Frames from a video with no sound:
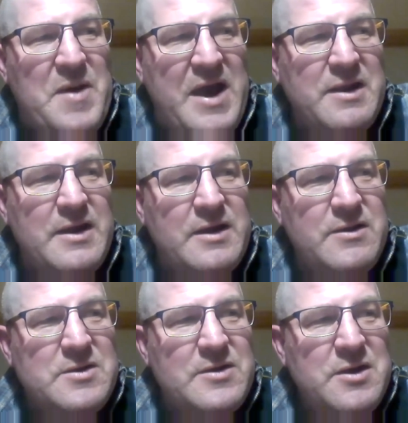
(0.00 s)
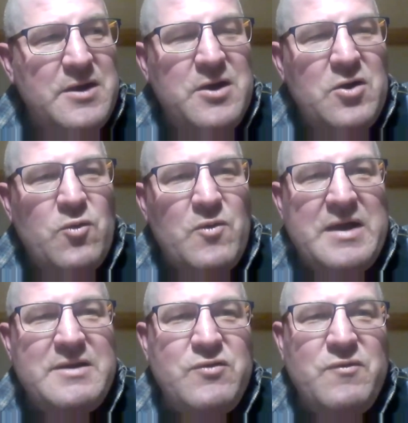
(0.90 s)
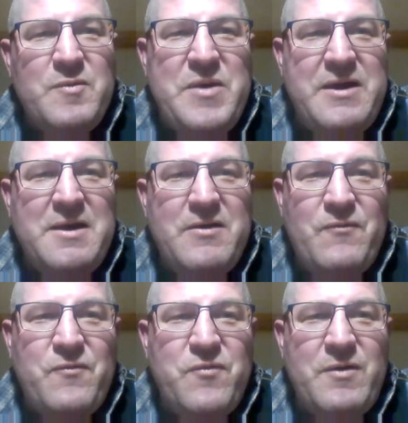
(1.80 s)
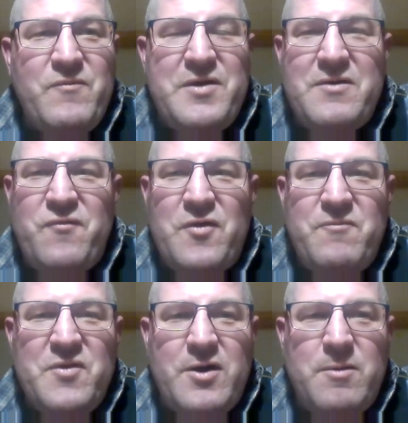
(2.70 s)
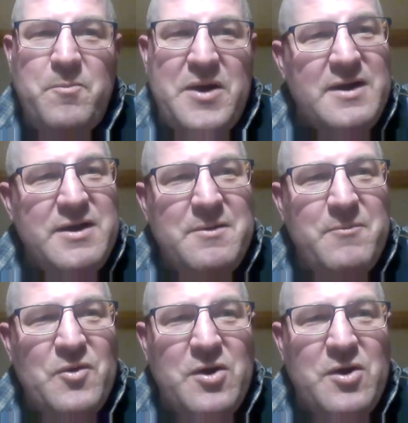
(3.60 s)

pen, and right to the pig, from the combine